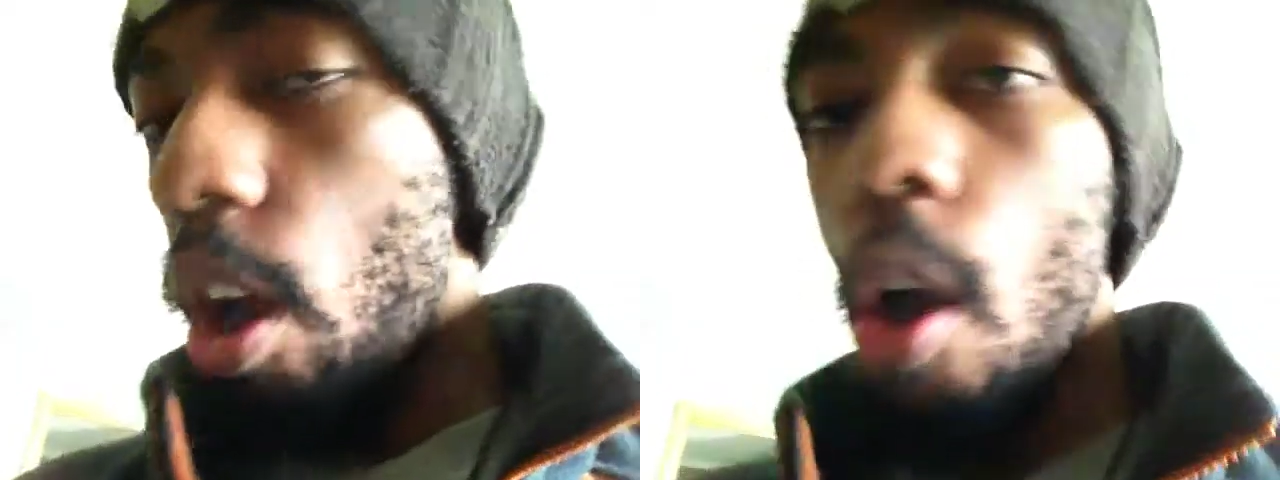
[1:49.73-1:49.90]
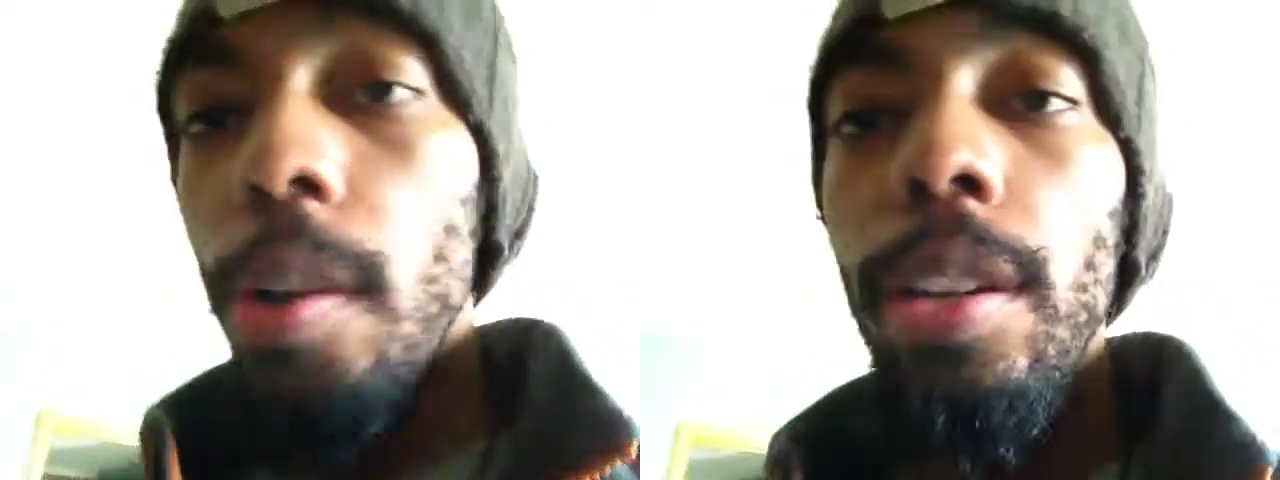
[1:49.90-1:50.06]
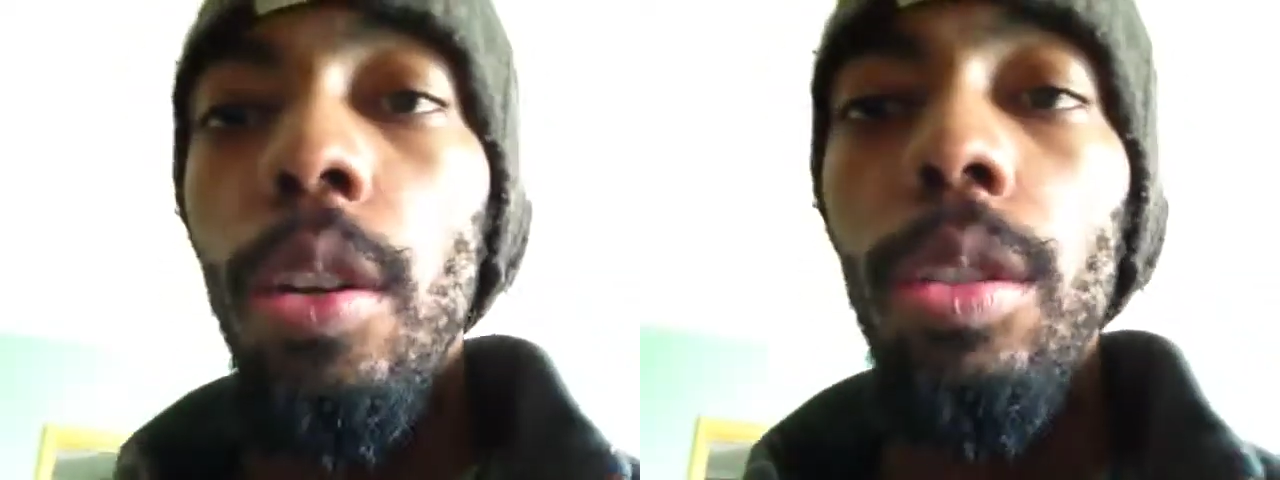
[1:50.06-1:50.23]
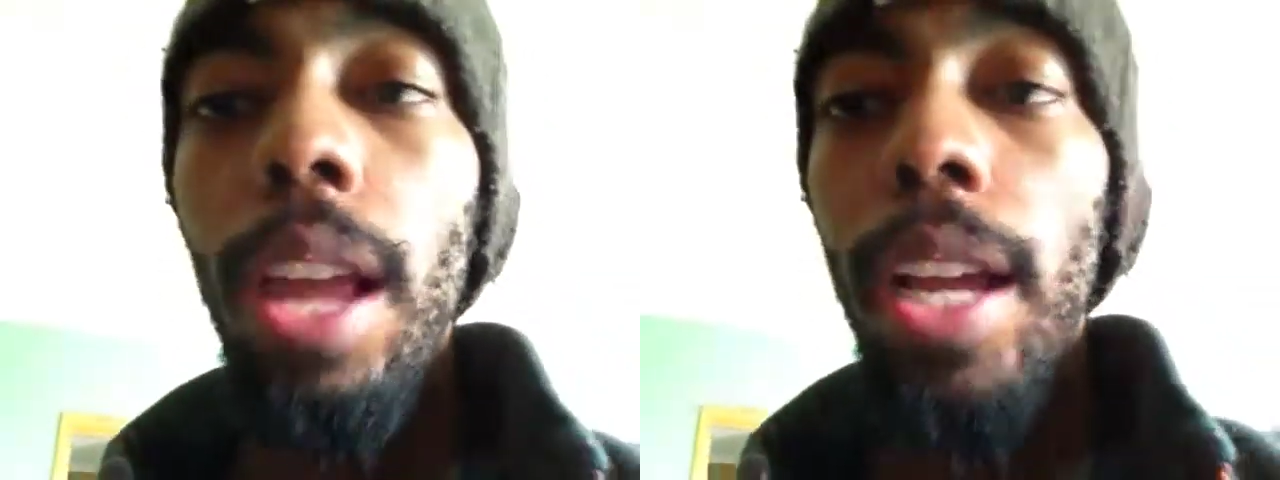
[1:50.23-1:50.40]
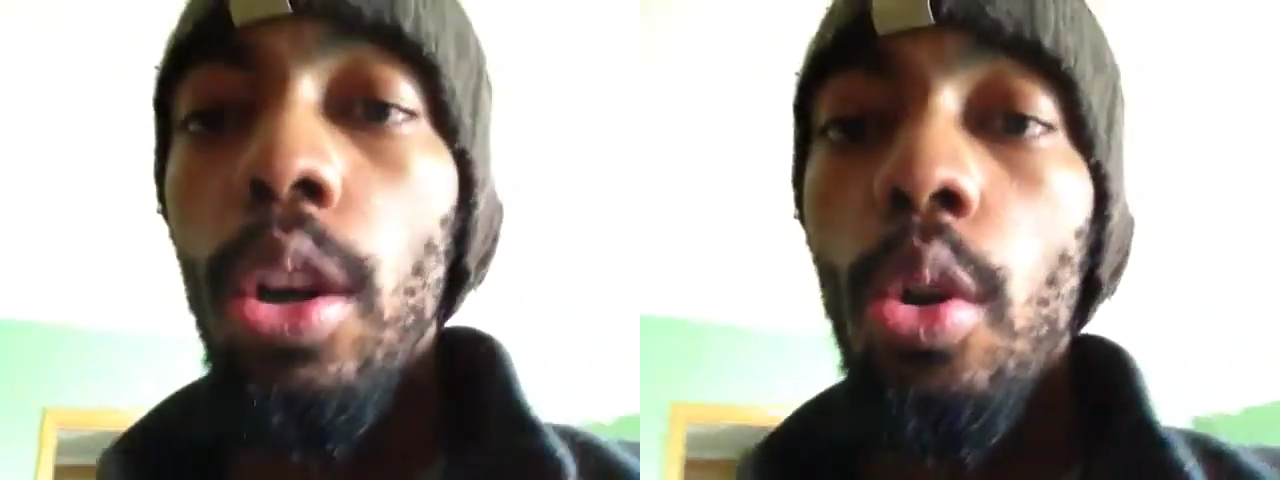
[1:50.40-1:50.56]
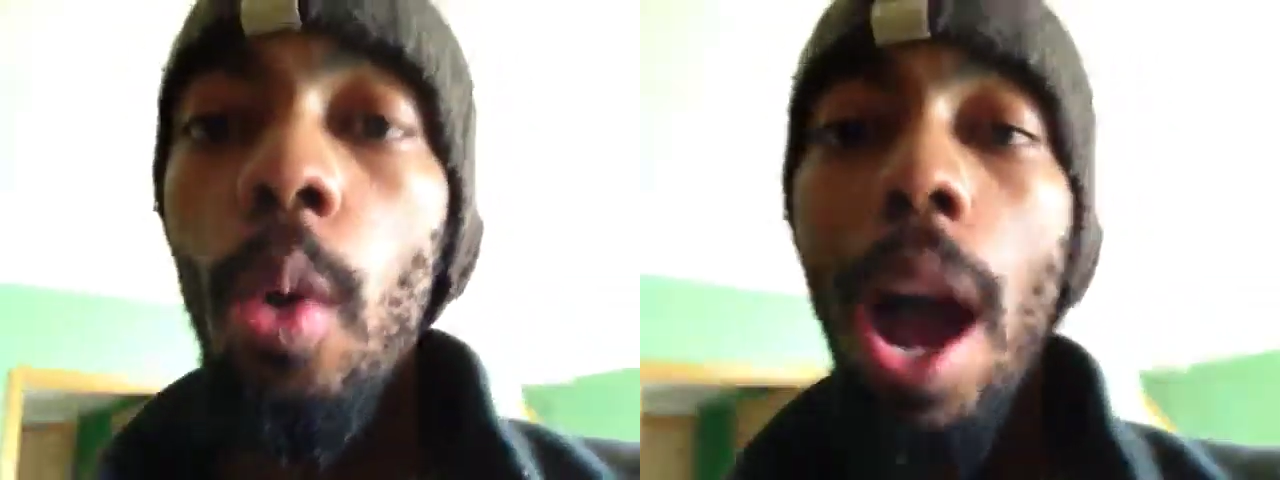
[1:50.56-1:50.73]
already don't
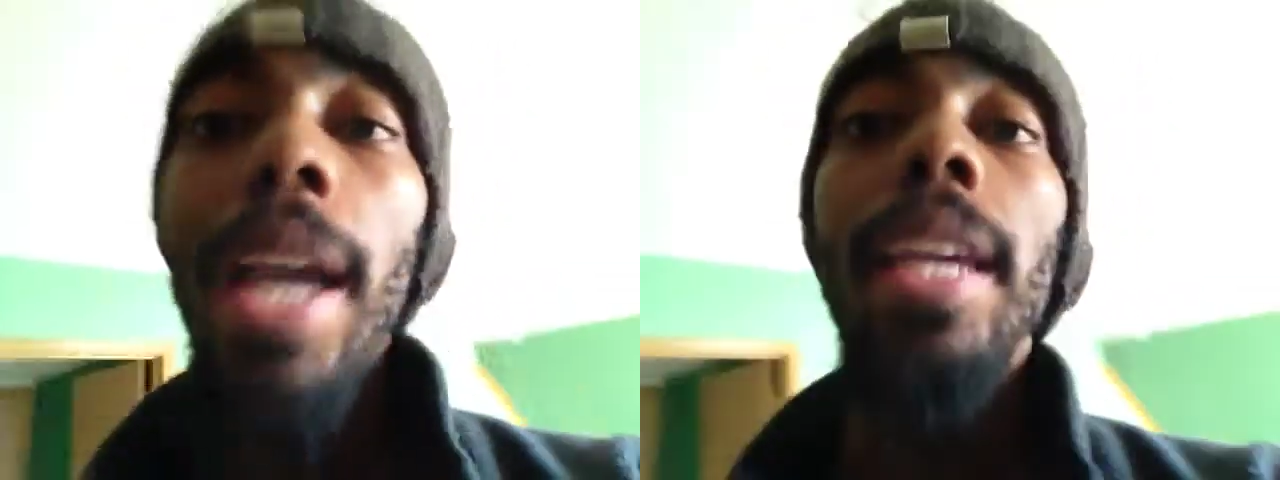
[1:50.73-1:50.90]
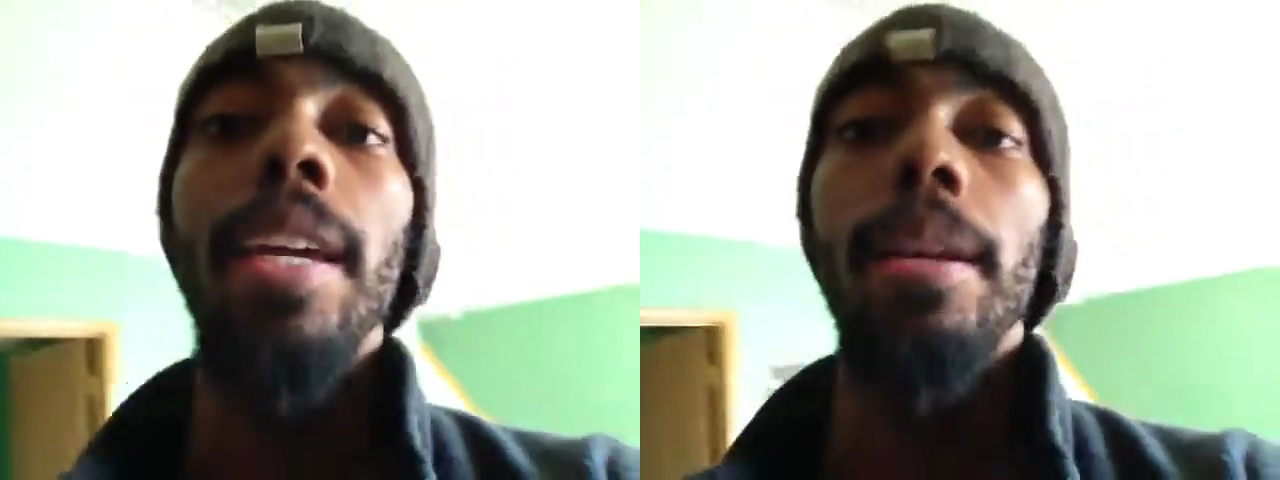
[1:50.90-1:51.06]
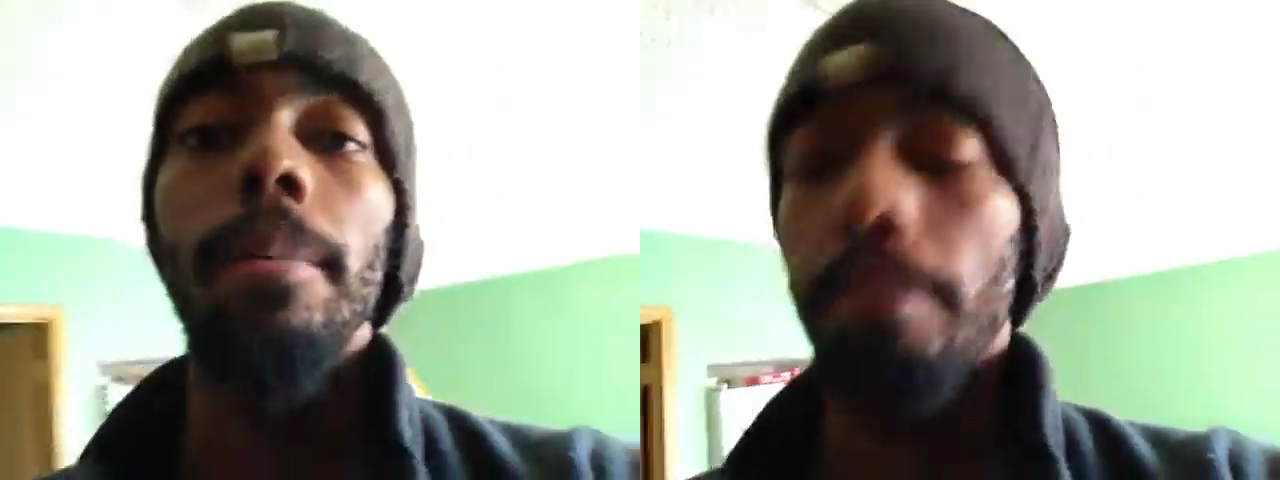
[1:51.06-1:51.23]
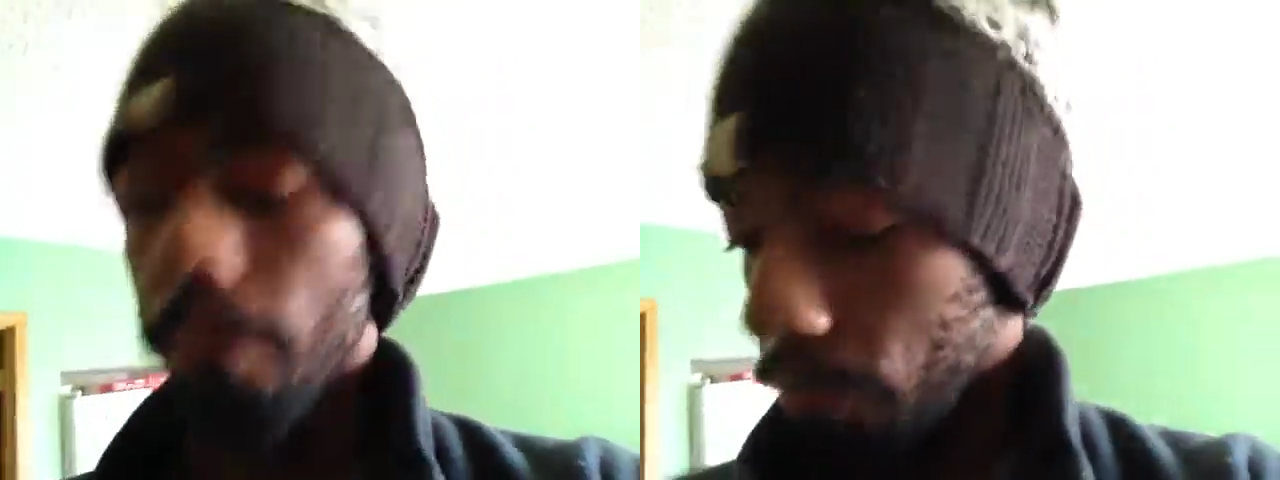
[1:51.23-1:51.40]
like who I am.